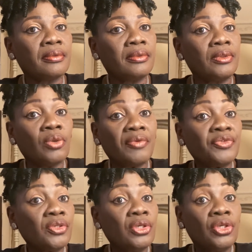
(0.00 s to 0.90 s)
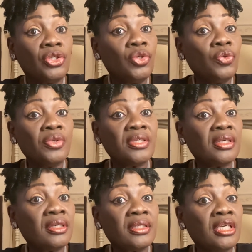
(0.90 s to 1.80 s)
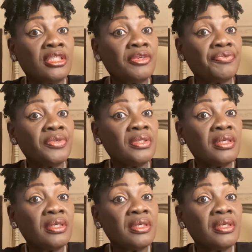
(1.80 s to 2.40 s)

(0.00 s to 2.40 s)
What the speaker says: You have to use a different